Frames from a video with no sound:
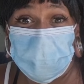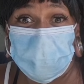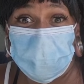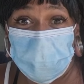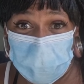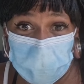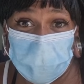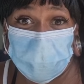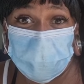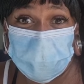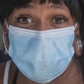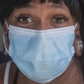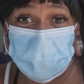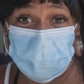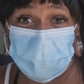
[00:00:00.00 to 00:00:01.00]
You hear
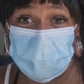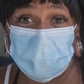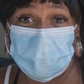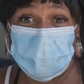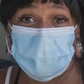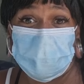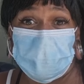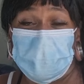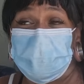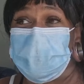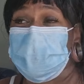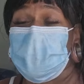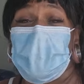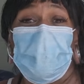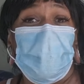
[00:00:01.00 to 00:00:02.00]
me? A
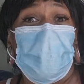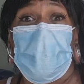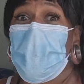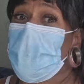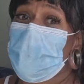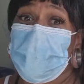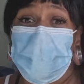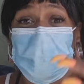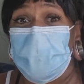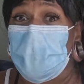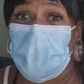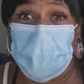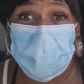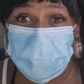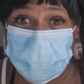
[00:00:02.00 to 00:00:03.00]
sour
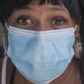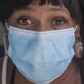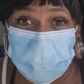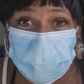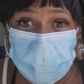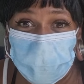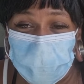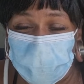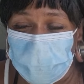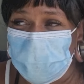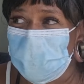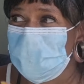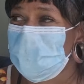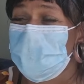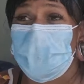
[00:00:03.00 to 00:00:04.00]
armpit.
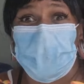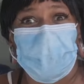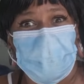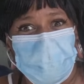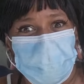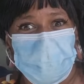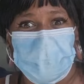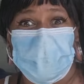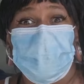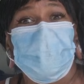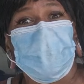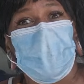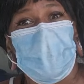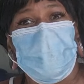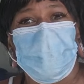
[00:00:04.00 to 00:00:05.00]
Hear me,
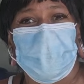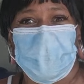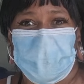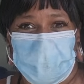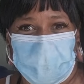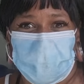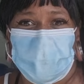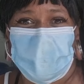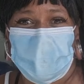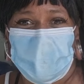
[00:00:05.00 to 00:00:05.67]
germ pit.